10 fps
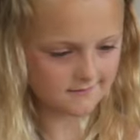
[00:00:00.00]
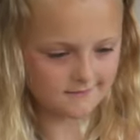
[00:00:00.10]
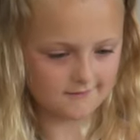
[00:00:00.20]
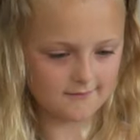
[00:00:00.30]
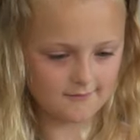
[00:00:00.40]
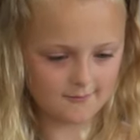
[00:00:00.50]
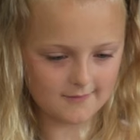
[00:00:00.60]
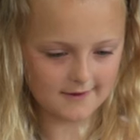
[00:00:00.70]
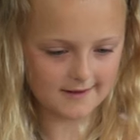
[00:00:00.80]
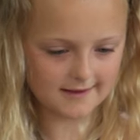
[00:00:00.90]
Oh
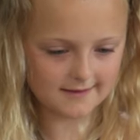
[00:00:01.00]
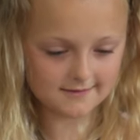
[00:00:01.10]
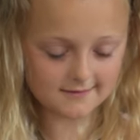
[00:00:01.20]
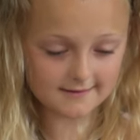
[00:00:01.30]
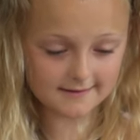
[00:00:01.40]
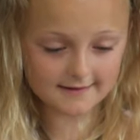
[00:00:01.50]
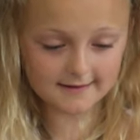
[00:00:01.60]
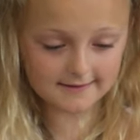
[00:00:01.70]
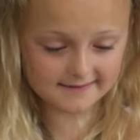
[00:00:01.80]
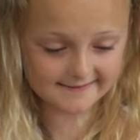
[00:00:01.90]
my
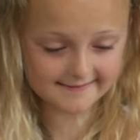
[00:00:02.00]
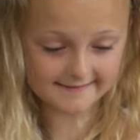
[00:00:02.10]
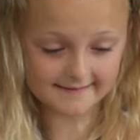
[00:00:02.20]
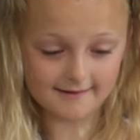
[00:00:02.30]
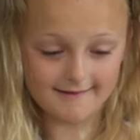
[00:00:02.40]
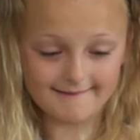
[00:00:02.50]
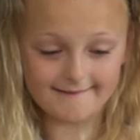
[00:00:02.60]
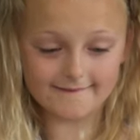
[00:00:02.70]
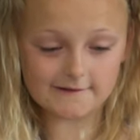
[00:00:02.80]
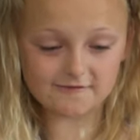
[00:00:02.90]
goodness! Her
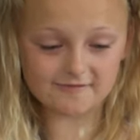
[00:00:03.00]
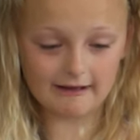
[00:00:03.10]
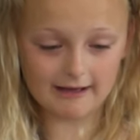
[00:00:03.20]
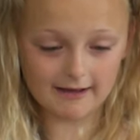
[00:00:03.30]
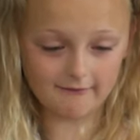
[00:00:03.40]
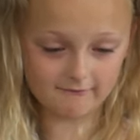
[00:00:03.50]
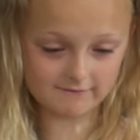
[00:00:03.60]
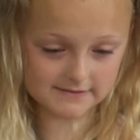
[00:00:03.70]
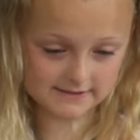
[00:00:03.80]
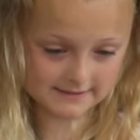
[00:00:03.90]
underwear
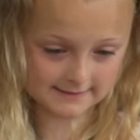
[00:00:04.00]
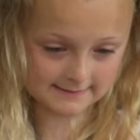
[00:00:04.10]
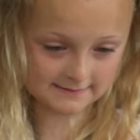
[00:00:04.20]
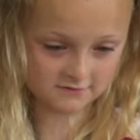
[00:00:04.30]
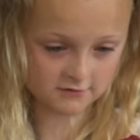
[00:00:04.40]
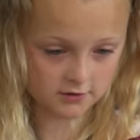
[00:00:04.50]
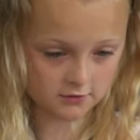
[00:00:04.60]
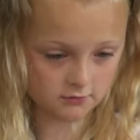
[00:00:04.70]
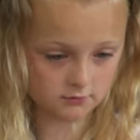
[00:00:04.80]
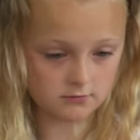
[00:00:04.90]
outfit is so cute.